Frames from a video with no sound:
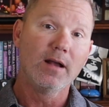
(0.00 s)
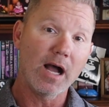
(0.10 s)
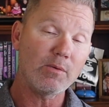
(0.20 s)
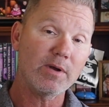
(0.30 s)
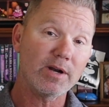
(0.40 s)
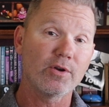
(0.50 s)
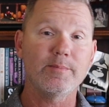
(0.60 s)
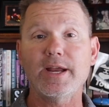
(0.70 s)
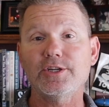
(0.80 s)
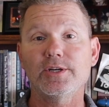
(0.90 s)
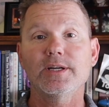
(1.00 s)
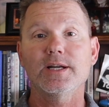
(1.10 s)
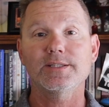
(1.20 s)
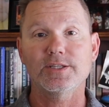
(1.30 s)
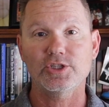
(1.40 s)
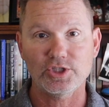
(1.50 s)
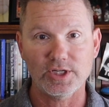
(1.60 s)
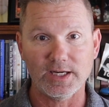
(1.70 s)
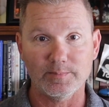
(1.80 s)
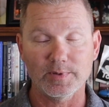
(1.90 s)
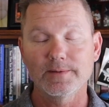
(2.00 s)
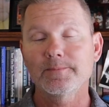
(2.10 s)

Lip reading: I want a cremation because it's cheap.